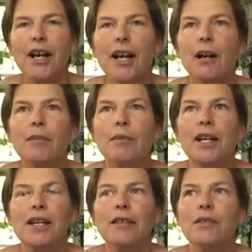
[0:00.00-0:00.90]

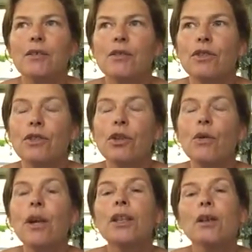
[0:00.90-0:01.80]
and
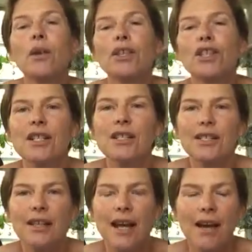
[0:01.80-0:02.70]
the question
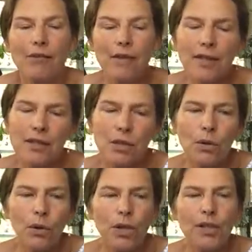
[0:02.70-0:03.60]
is I have a
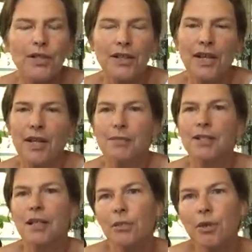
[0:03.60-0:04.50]
rescue horse that came
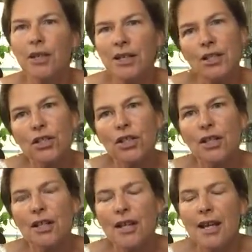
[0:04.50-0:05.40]
in terrible
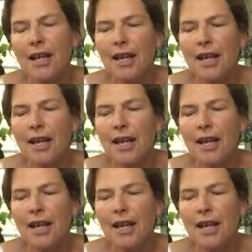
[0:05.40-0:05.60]
condition